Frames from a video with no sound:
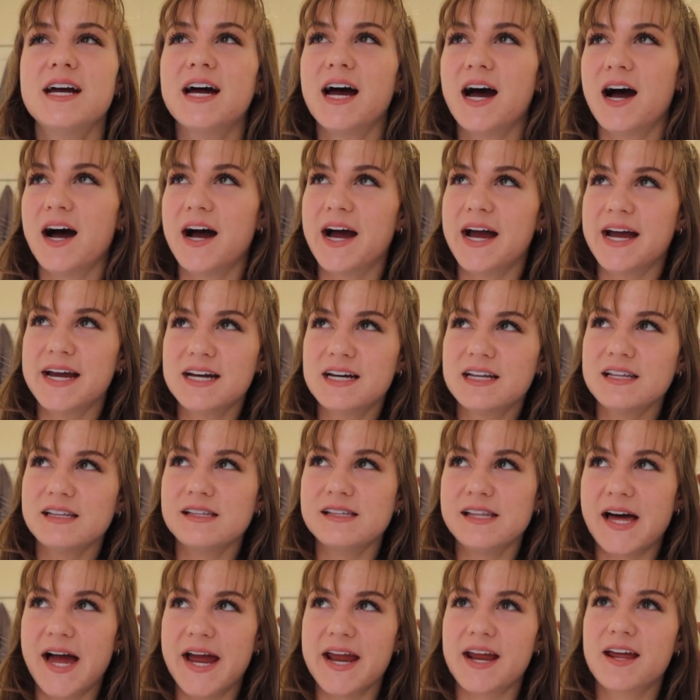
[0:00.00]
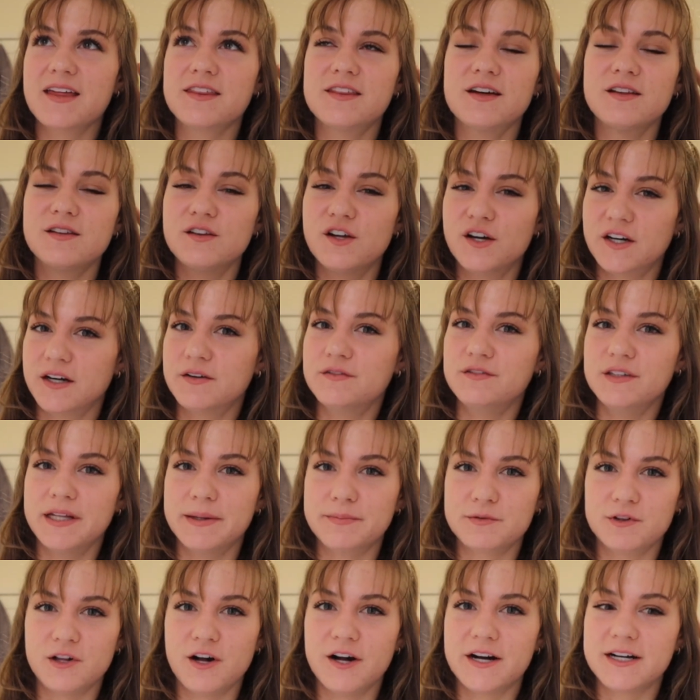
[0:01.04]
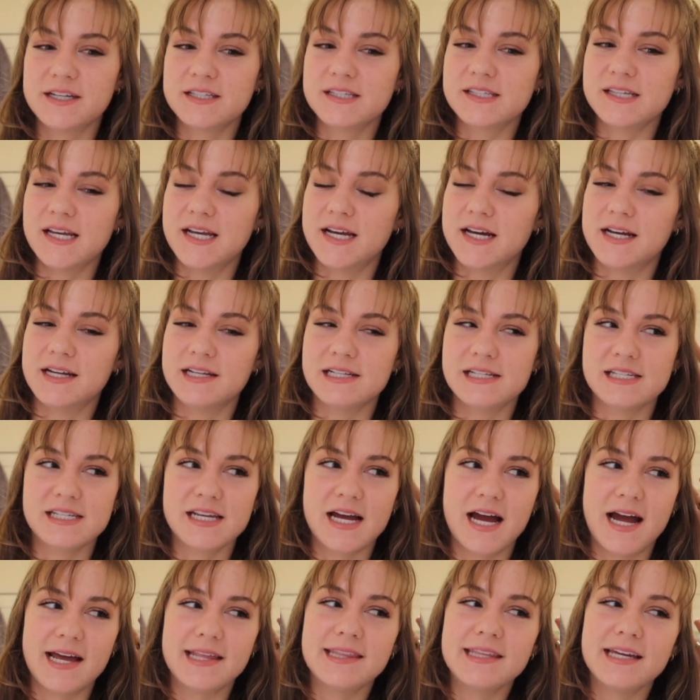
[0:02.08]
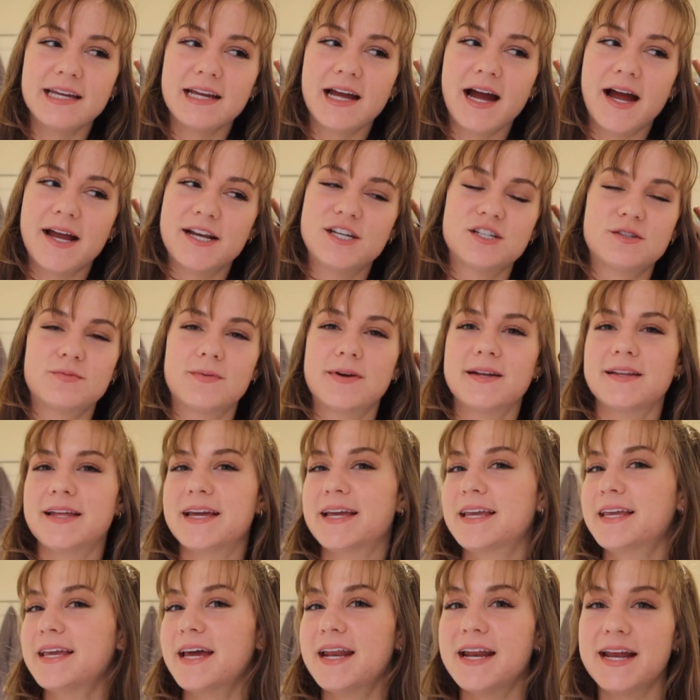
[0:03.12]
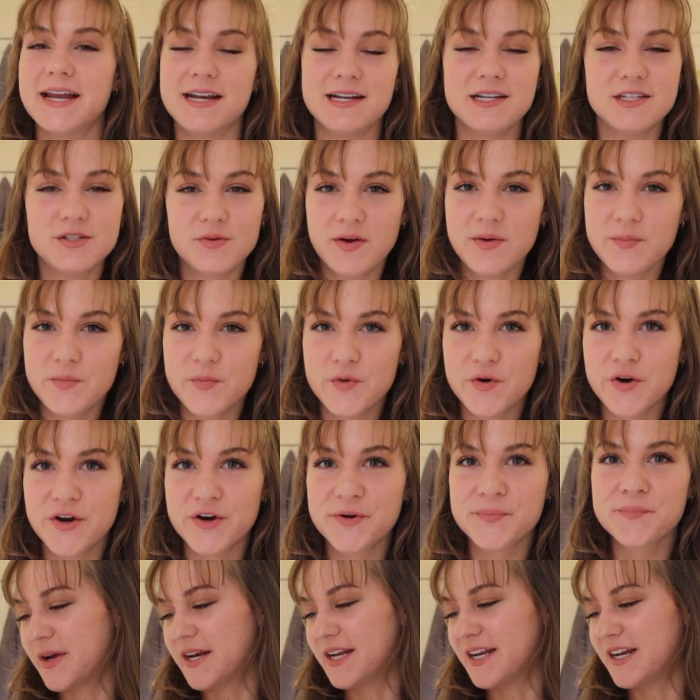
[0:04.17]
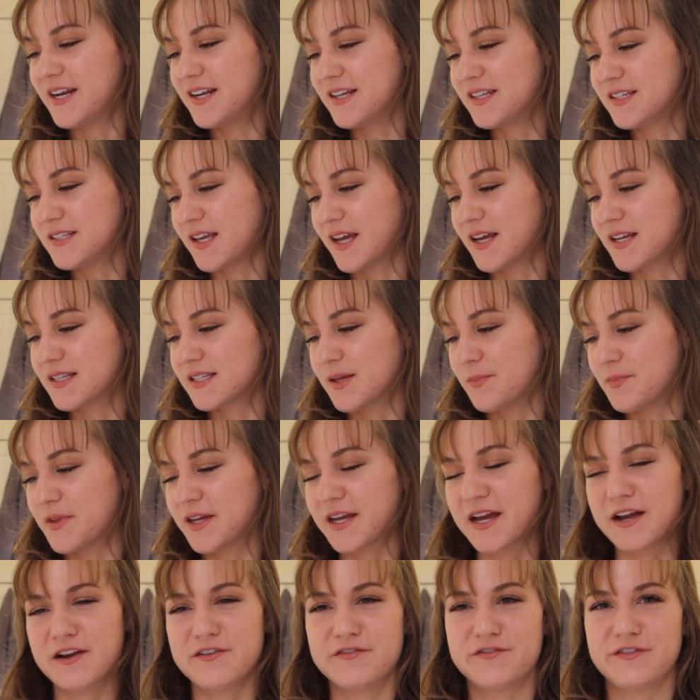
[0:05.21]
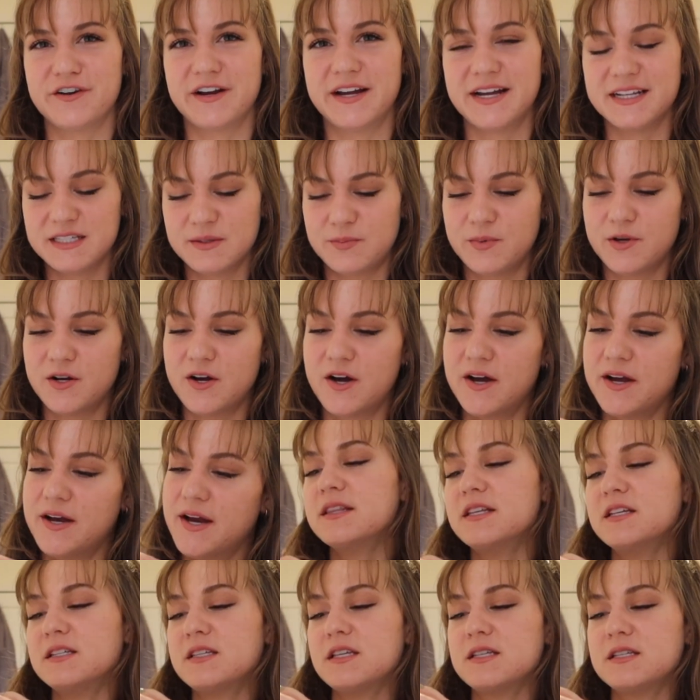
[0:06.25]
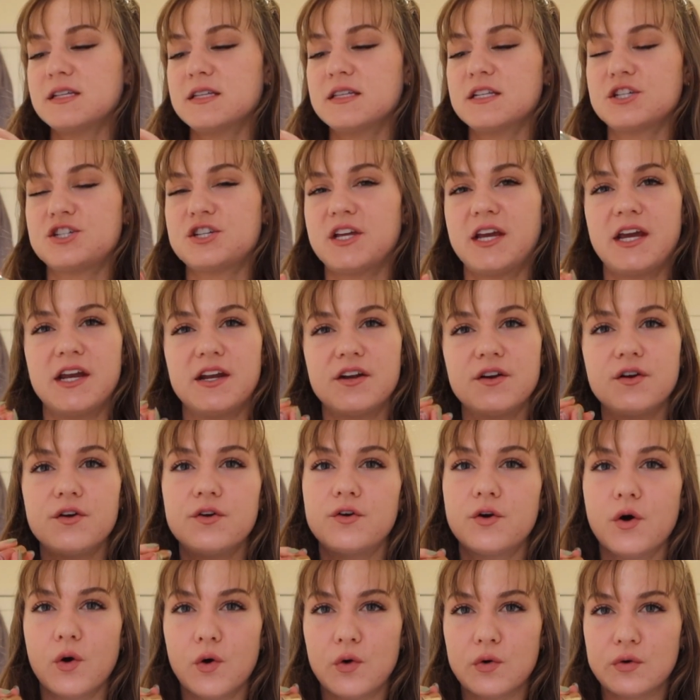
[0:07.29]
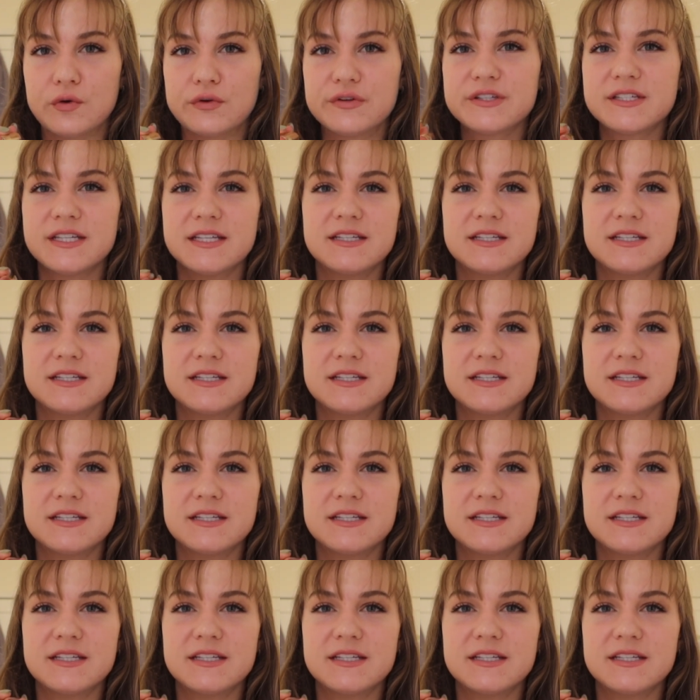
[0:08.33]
I like the look of lip gloss, and I think I just want to like get into it more, but it is like something I forget to put on. This is in the shade Goals.